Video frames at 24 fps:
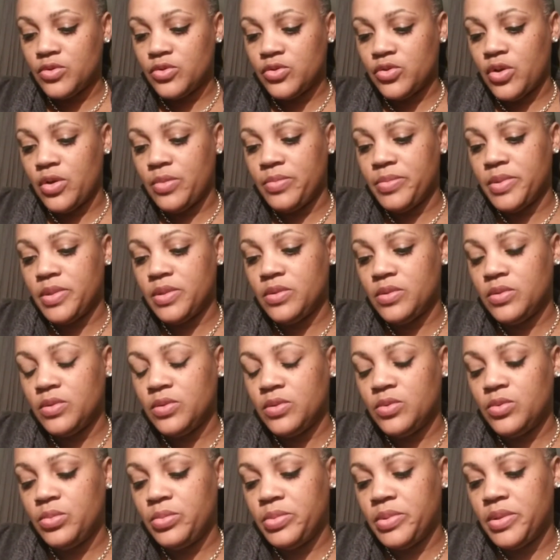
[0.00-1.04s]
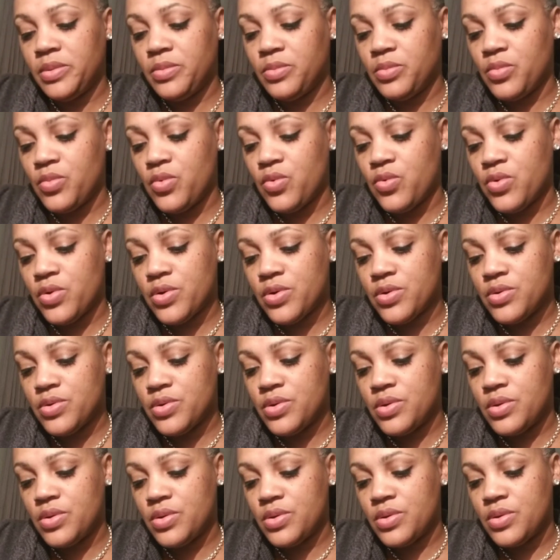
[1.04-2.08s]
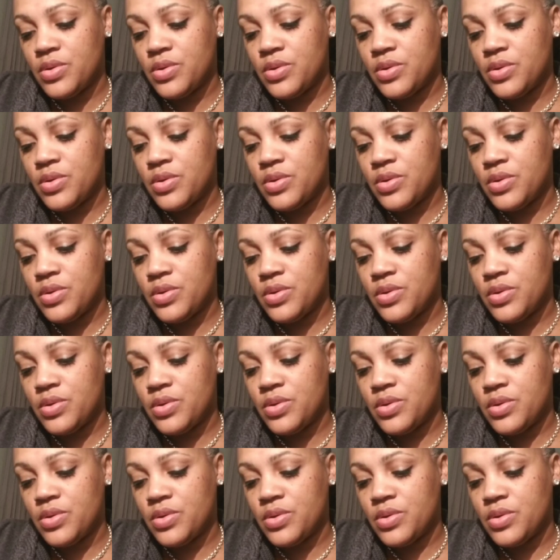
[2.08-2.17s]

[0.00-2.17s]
Sharpen it a little bit more.